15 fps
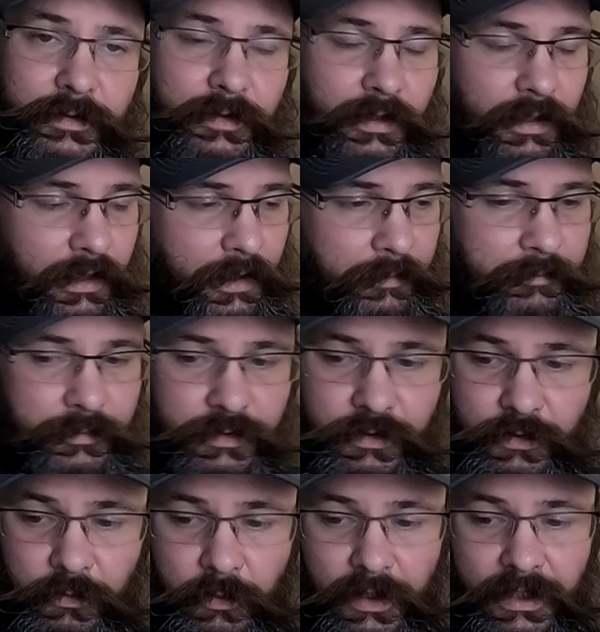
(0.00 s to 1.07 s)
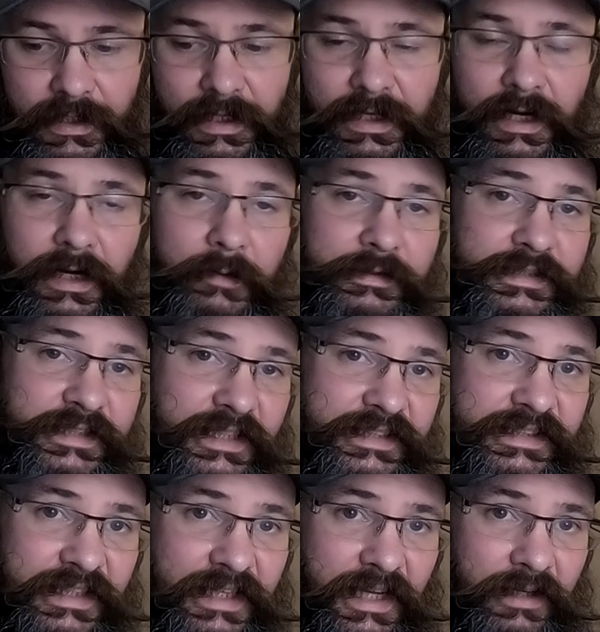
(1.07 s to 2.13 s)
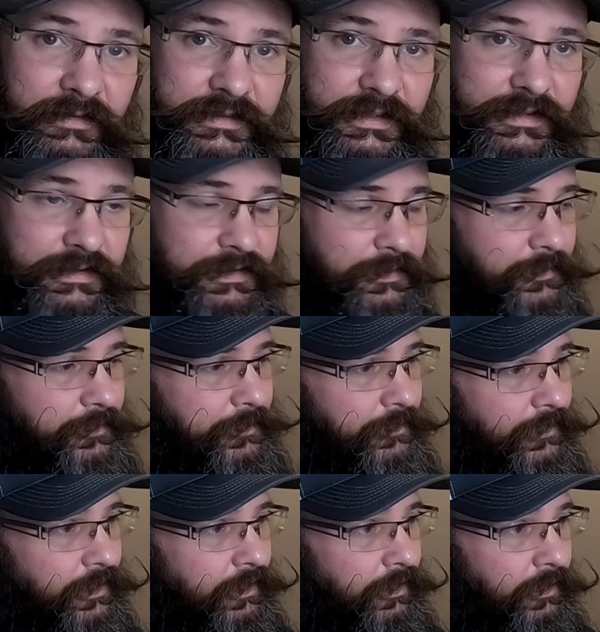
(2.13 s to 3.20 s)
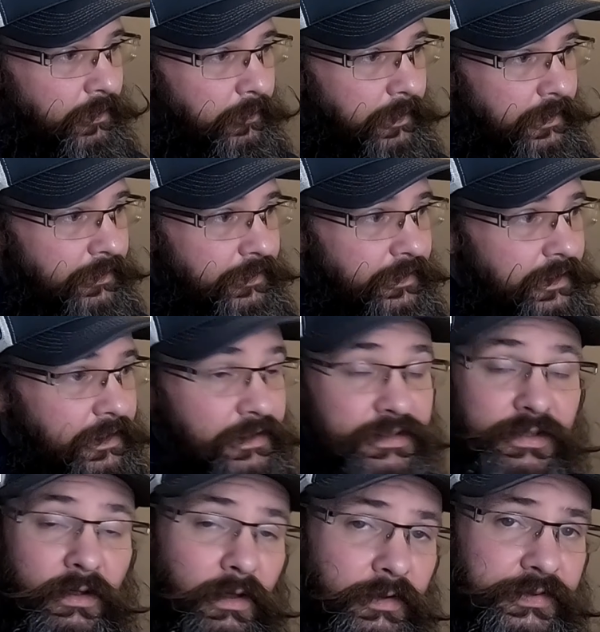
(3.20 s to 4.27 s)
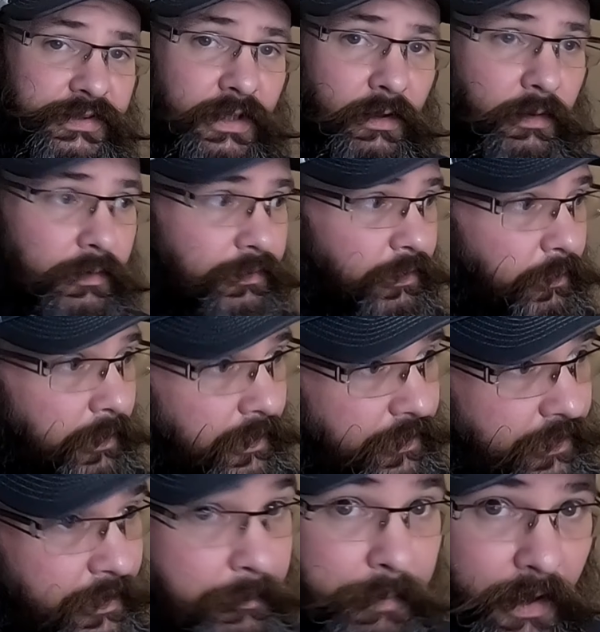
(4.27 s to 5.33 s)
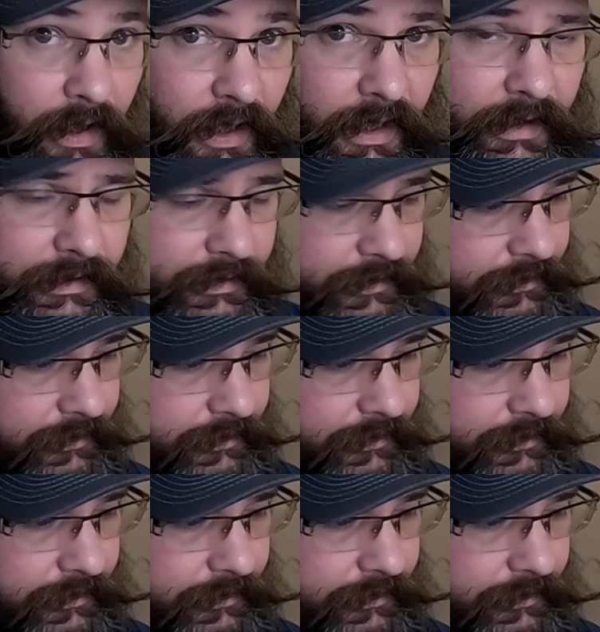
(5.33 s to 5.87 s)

you're weighing in at 16 ounces. With the Solo Stove, with the pot,